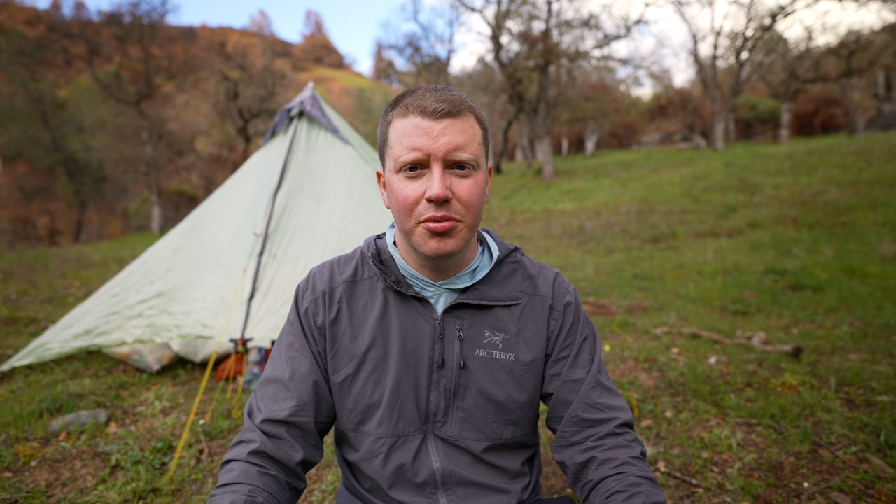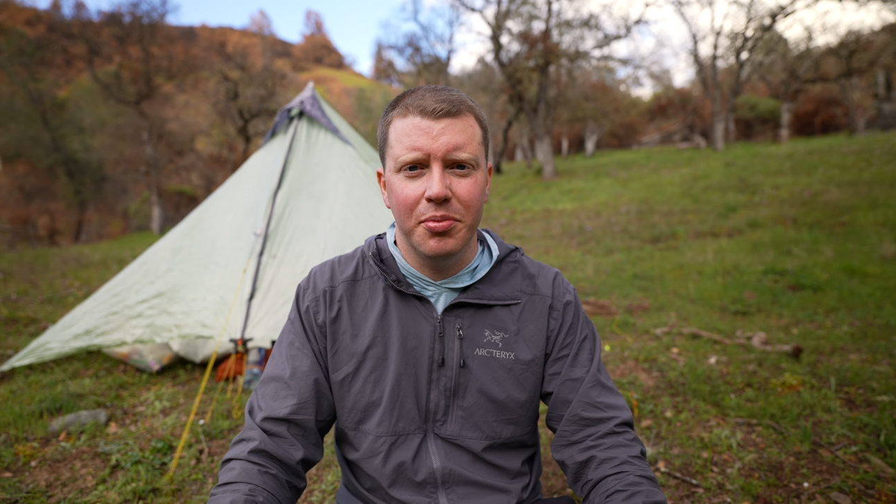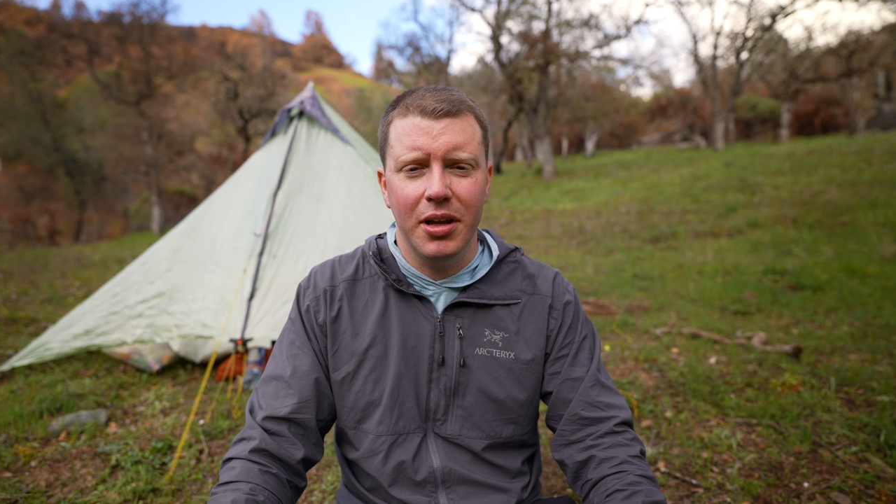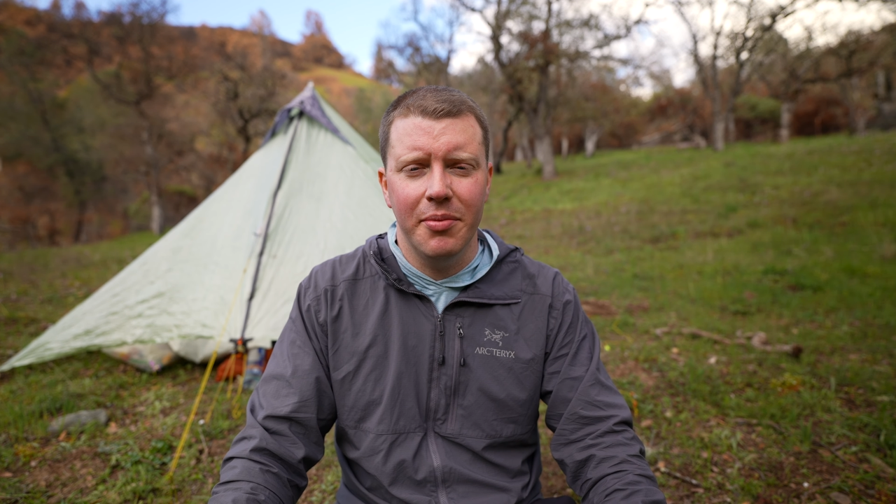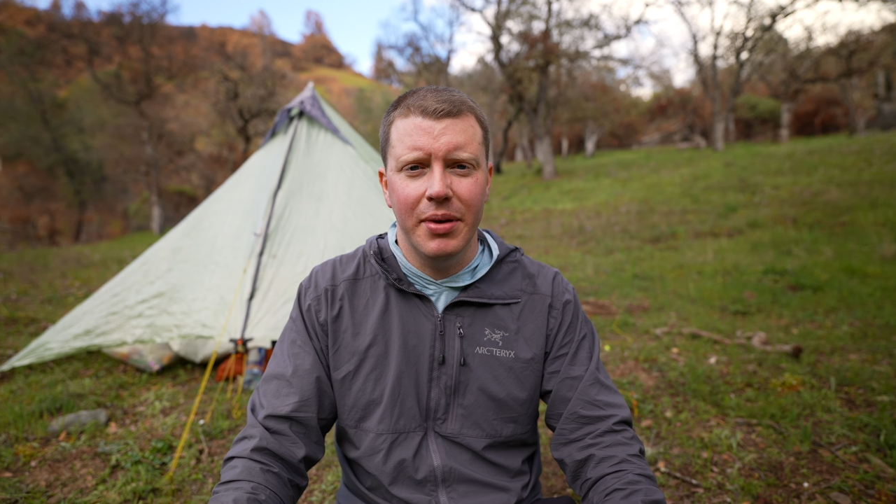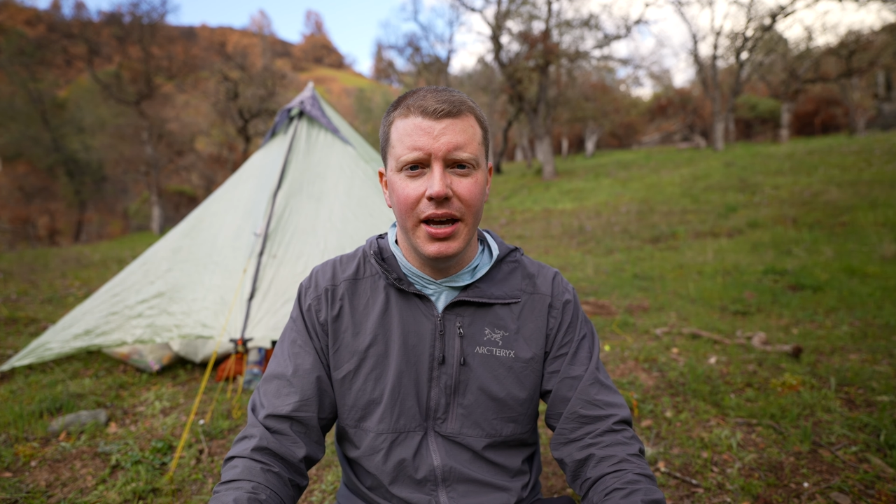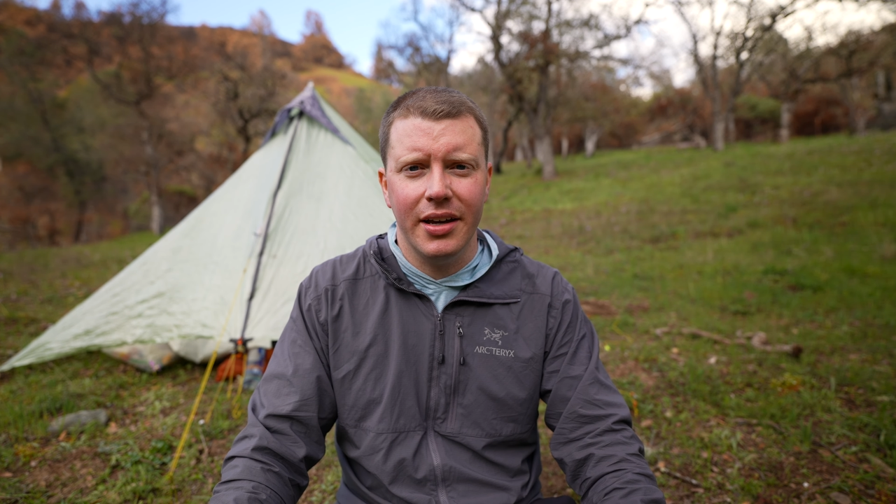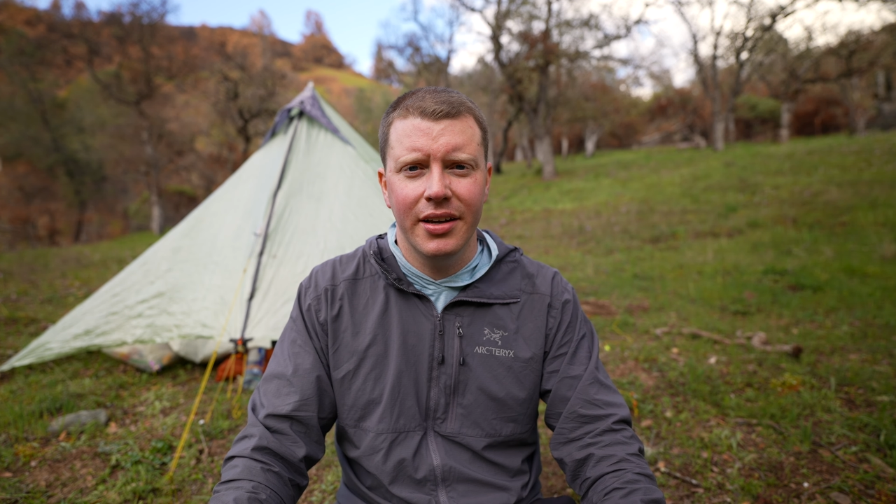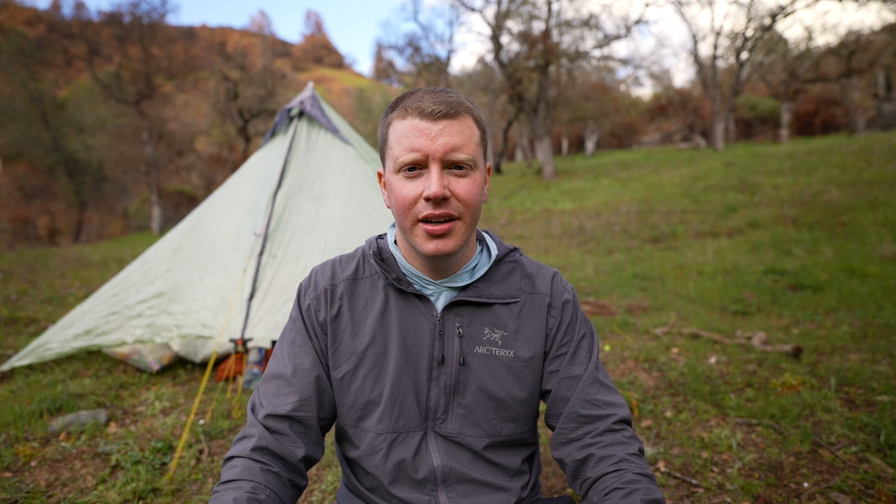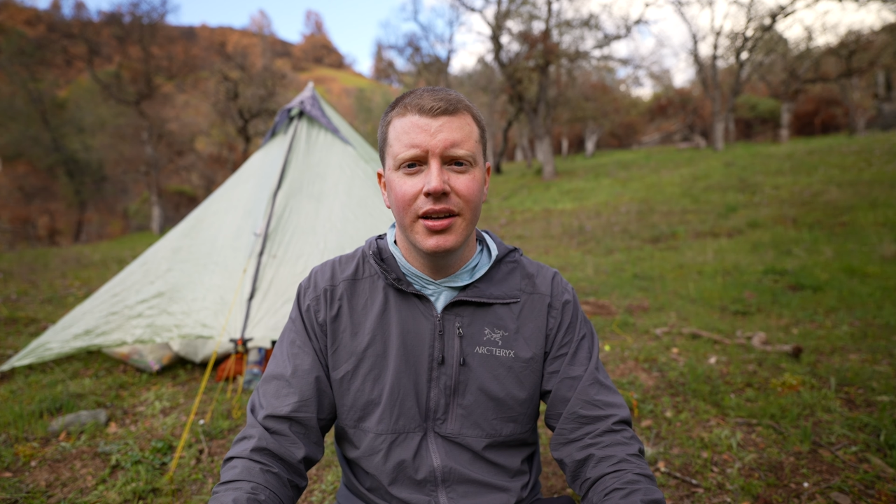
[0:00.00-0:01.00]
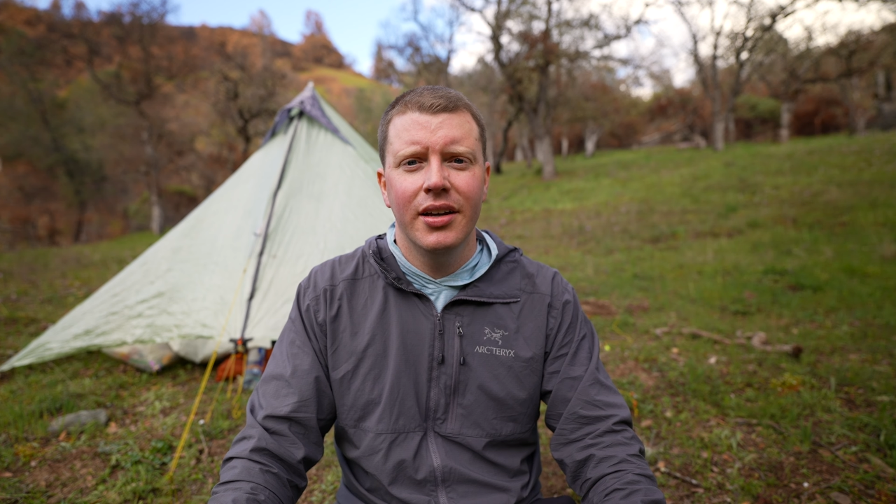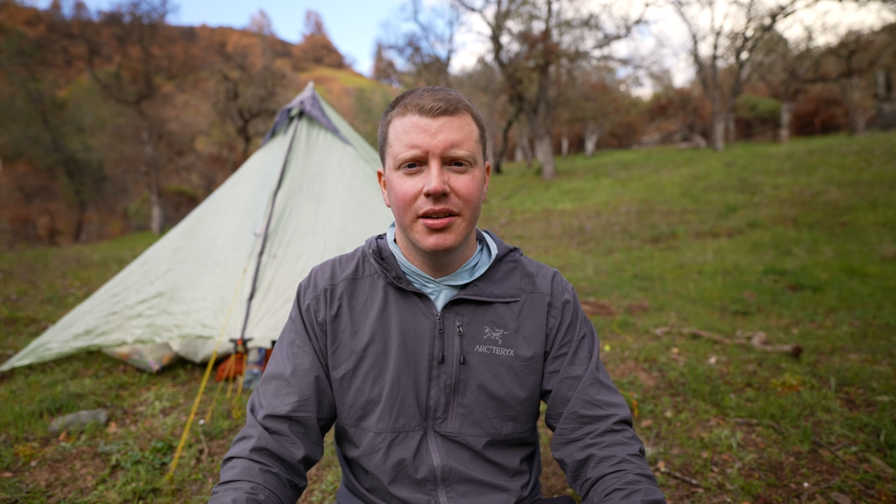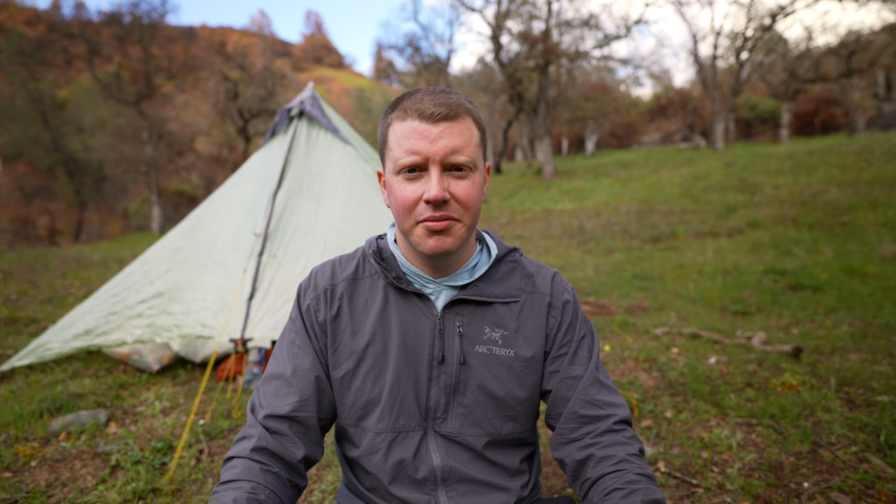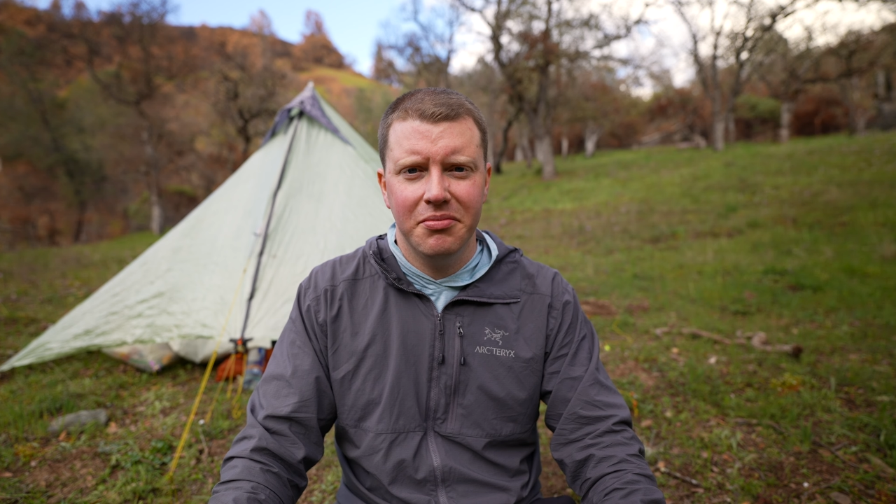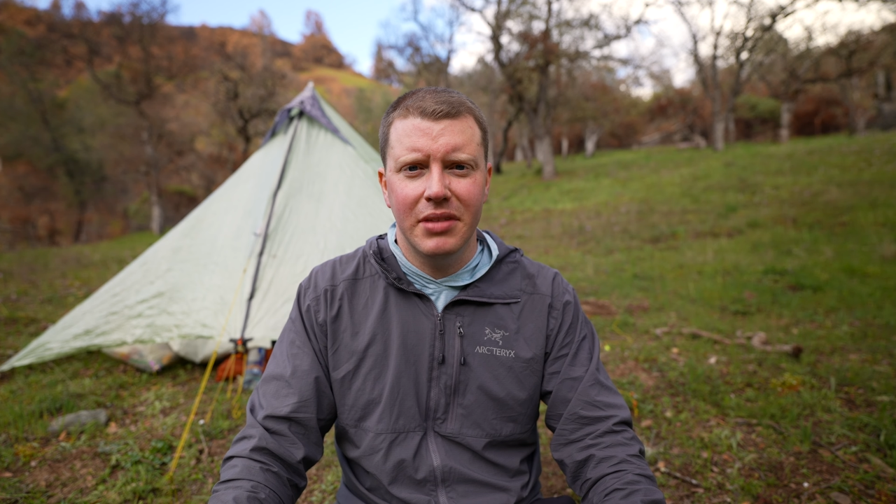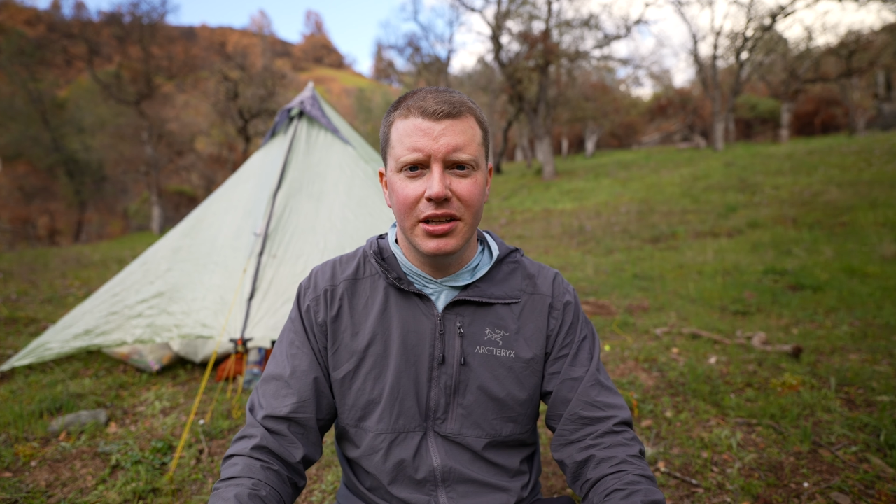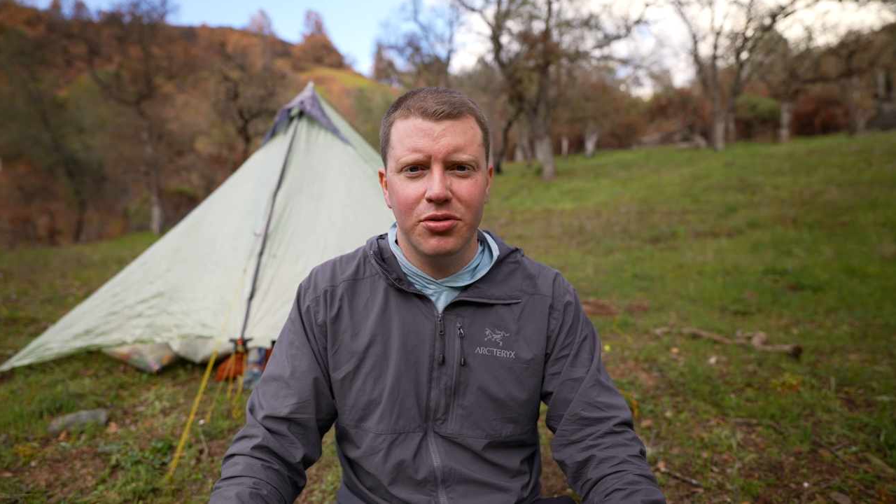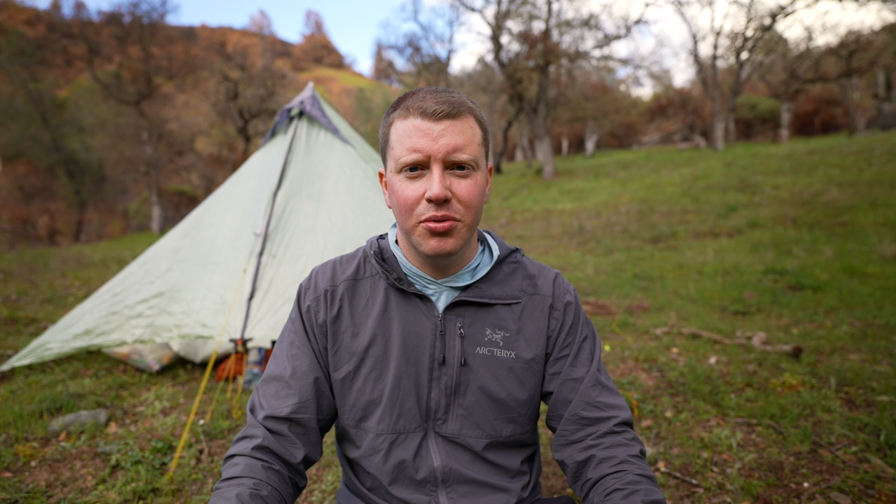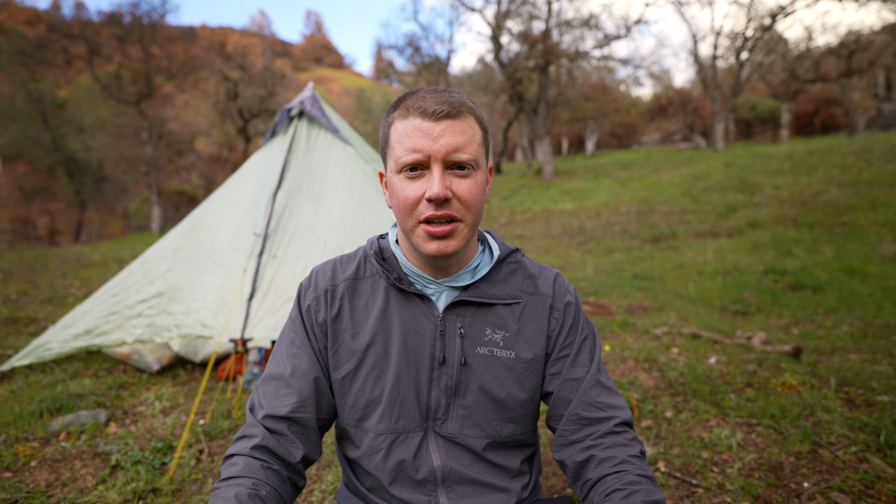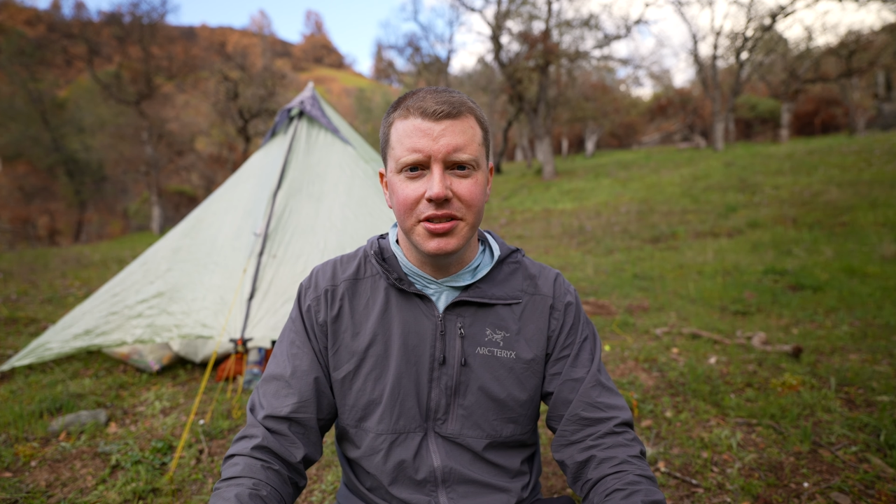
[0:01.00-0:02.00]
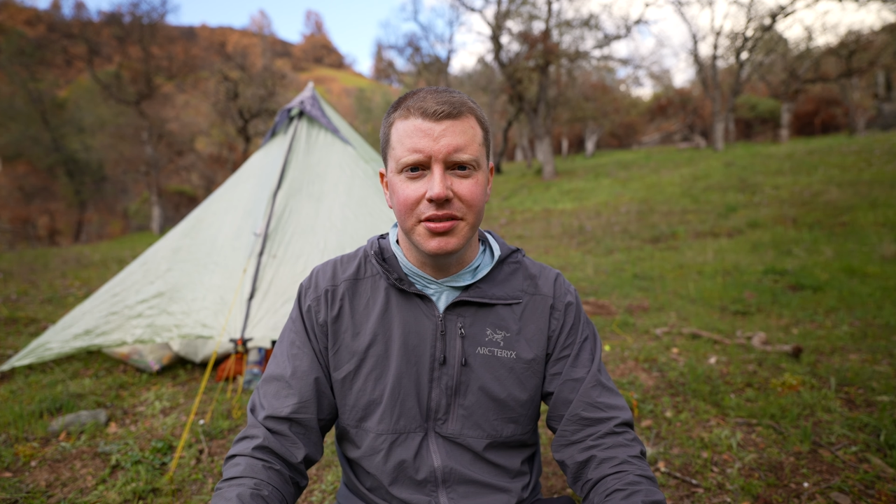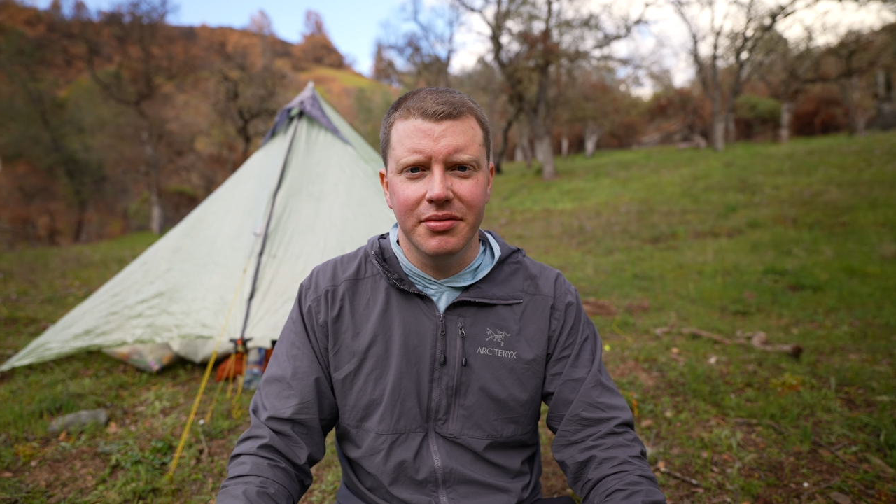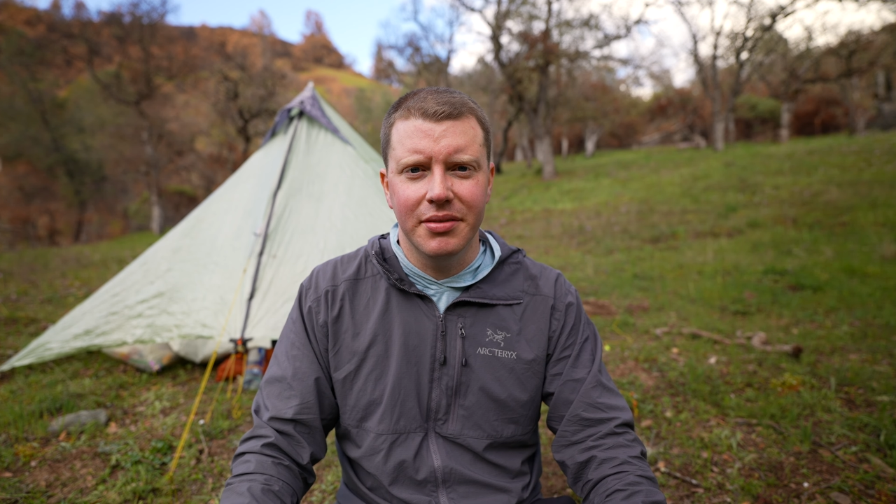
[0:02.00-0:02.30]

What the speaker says: reply back. Thanks for watching.